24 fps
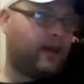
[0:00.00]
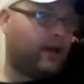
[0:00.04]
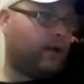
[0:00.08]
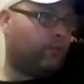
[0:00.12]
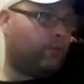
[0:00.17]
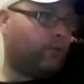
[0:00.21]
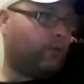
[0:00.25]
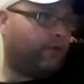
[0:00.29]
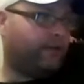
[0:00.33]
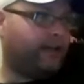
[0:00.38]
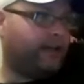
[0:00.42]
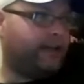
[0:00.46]

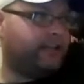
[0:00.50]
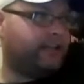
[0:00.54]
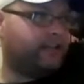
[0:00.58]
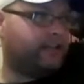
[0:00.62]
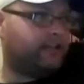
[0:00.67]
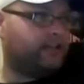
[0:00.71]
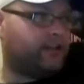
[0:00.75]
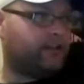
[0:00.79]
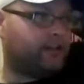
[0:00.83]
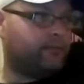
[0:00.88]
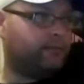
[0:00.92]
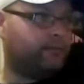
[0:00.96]
what the ladies
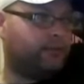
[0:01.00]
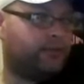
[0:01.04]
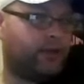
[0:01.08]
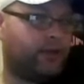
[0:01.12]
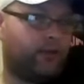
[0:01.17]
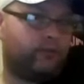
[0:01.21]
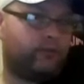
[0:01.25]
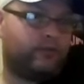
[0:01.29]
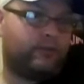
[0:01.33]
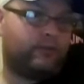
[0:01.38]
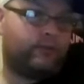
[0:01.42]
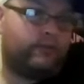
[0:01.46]
and gentlemen
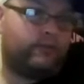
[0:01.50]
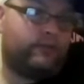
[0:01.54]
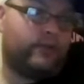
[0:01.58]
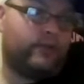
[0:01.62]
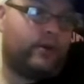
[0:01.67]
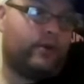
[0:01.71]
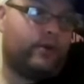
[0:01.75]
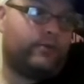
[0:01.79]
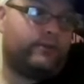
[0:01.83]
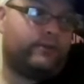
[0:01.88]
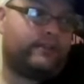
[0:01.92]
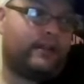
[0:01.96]
don't
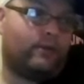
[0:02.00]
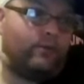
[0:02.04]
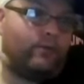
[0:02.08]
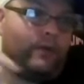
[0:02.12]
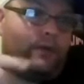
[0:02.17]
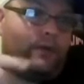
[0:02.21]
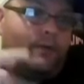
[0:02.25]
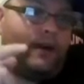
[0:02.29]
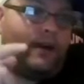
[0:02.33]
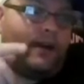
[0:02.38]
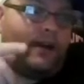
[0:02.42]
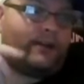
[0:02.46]
know is that
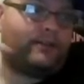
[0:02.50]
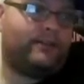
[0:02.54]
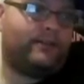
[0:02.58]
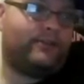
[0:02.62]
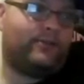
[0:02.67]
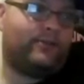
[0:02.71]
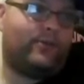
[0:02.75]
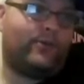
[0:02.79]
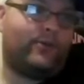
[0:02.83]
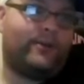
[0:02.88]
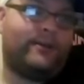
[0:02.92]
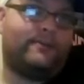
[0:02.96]
we were actually
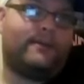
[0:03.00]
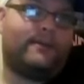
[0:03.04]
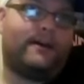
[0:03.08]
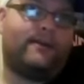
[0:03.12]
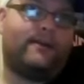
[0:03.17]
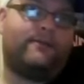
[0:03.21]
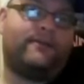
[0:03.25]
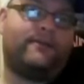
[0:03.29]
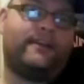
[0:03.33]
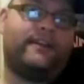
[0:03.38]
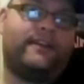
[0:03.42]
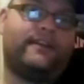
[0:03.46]
talking
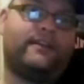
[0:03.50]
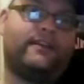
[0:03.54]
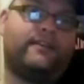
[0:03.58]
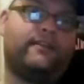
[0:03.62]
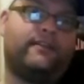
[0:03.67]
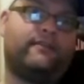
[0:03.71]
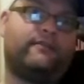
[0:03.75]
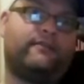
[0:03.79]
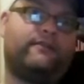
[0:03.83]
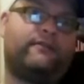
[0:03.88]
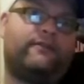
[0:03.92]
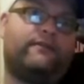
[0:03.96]
about
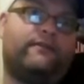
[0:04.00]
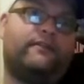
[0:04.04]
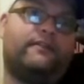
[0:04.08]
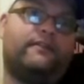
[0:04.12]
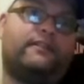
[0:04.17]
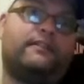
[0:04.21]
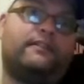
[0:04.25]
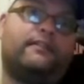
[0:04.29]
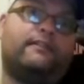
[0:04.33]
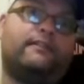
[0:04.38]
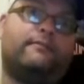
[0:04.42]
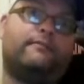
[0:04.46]
the
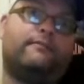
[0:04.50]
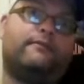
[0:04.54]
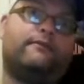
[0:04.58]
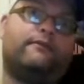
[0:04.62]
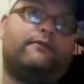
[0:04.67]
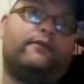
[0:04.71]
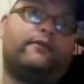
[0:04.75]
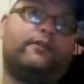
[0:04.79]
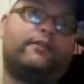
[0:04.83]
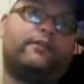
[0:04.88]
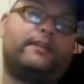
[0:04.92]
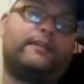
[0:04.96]

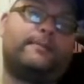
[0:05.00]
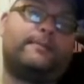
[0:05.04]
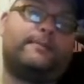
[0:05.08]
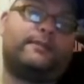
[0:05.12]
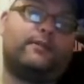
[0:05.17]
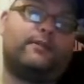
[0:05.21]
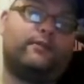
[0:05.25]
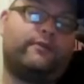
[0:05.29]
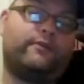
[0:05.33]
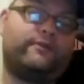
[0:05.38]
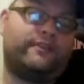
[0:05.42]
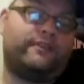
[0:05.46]
first
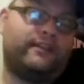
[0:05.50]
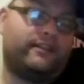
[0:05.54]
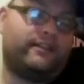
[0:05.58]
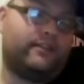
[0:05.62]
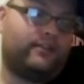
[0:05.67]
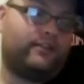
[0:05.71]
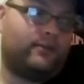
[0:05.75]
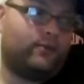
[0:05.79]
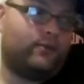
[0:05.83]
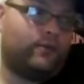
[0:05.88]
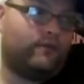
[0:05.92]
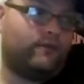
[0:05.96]
episode of
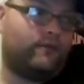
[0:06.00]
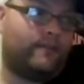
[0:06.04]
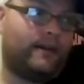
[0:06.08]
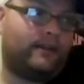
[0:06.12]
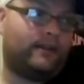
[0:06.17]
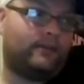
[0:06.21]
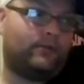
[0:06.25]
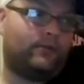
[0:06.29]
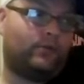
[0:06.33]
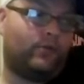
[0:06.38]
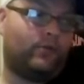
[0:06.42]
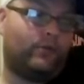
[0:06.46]
season 2 of The
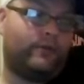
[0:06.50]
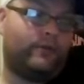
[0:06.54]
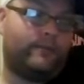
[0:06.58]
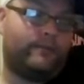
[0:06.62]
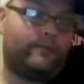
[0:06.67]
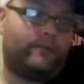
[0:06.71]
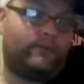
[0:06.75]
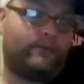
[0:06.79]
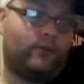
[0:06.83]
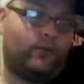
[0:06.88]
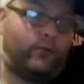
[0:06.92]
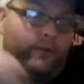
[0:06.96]
Mandalorian
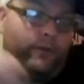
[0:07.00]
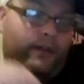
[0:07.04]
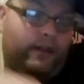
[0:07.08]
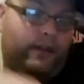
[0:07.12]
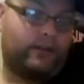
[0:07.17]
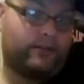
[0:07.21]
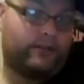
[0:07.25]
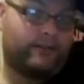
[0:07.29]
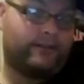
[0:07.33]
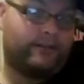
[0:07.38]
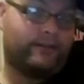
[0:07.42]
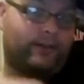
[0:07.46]
before we
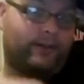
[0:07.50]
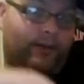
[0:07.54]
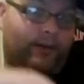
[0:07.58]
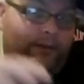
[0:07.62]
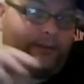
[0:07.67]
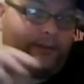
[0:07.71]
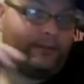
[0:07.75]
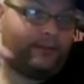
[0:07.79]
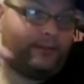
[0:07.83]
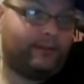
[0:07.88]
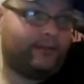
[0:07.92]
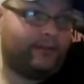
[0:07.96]
actually
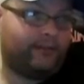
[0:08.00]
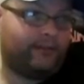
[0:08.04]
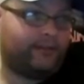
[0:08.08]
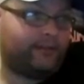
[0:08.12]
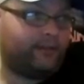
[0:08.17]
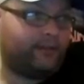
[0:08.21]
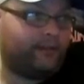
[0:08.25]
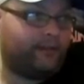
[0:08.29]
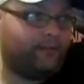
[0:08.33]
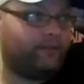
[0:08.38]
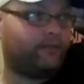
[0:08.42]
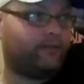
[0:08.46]
started this.
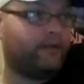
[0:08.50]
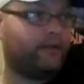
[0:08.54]
So